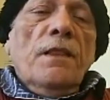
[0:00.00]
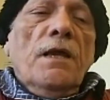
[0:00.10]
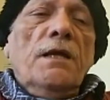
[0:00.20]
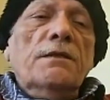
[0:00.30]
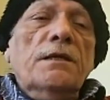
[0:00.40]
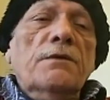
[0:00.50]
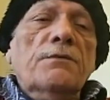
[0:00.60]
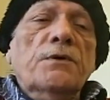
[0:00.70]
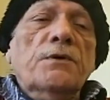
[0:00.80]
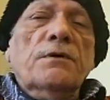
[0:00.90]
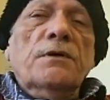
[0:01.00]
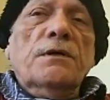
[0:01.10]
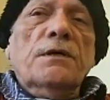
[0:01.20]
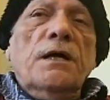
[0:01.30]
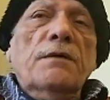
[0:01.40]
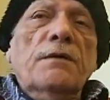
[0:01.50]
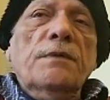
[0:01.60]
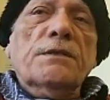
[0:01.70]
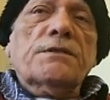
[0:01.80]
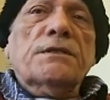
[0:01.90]
and therefore I
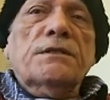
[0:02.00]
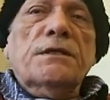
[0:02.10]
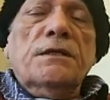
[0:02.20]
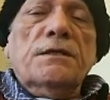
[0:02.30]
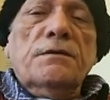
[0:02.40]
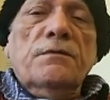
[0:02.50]
must sit there.